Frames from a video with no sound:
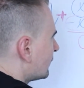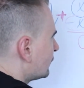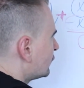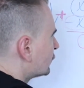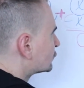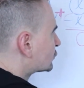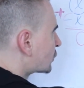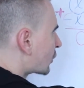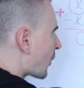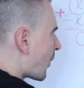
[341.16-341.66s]

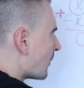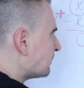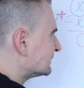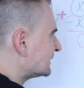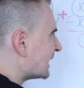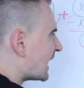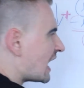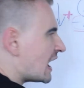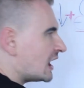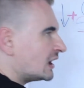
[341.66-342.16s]
You drop
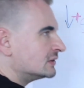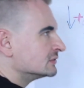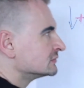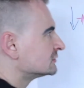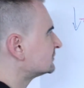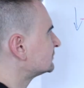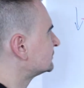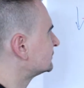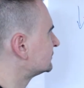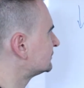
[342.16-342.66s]

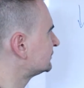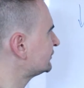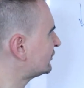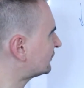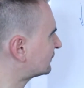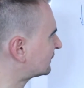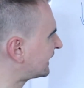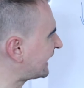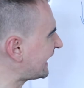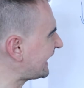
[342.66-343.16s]
down,
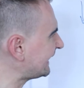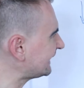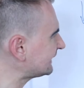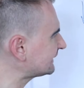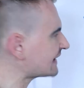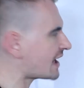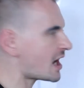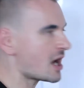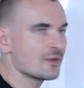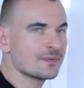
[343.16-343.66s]
you carry
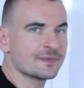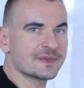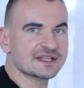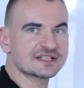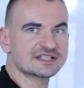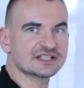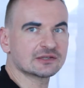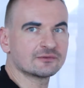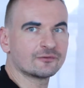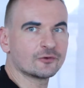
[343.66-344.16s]
down
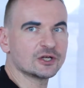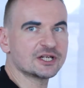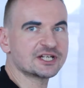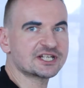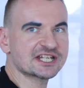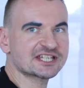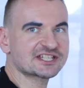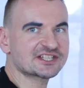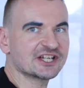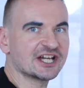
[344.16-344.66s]
this
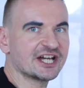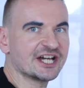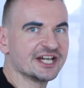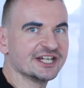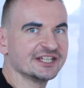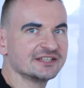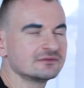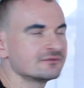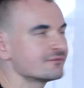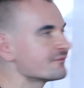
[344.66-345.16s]
equality
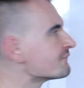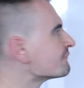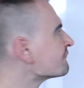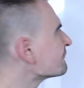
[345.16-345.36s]
sign,